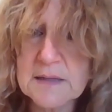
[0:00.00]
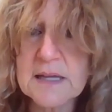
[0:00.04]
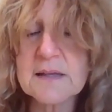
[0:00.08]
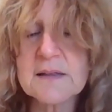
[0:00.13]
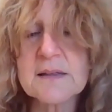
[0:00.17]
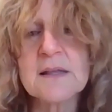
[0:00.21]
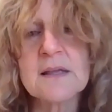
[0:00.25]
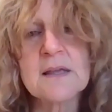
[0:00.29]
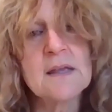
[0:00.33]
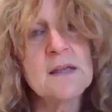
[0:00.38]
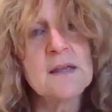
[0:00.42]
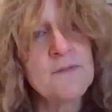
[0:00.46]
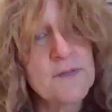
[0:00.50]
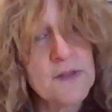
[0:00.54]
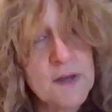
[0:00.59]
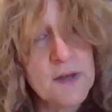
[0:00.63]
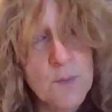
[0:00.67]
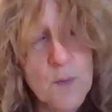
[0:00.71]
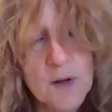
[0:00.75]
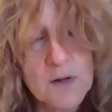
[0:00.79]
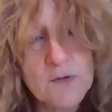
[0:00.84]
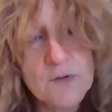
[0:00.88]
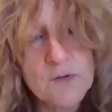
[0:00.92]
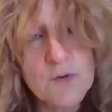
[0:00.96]
If
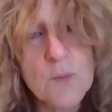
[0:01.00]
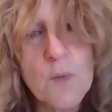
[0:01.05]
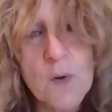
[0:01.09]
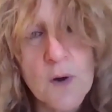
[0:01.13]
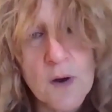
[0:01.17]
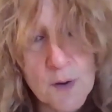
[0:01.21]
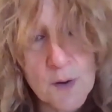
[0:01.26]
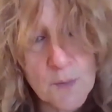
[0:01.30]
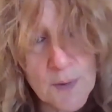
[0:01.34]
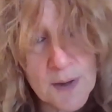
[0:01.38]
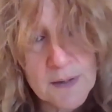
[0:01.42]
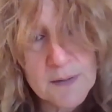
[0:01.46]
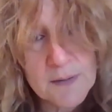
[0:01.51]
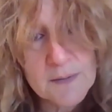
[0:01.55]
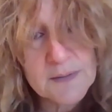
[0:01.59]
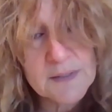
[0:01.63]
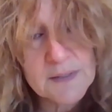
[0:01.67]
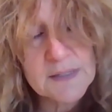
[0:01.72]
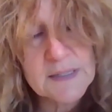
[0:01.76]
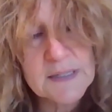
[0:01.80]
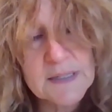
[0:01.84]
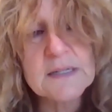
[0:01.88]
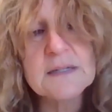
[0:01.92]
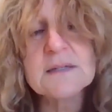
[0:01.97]
they want to walk around
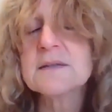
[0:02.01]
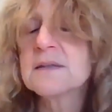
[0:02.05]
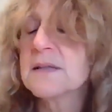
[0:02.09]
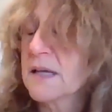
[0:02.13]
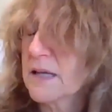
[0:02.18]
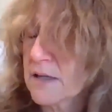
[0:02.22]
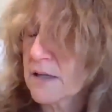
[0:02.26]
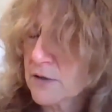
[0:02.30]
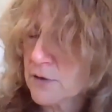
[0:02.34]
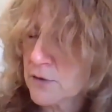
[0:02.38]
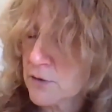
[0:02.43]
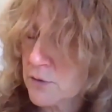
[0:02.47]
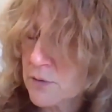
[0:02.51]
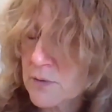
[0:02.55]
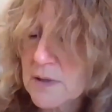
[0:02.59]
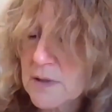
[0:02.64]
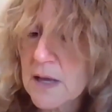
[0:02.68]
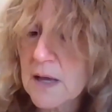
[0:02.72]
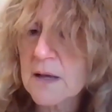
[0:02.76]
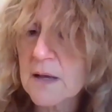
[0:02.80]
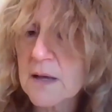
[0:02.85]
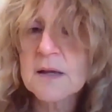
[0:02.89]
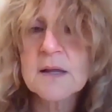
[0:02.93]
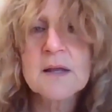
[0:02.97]
and eat, they can do
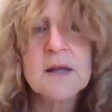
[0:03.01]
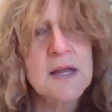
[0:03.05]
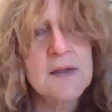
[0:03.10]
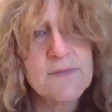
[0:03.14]
that.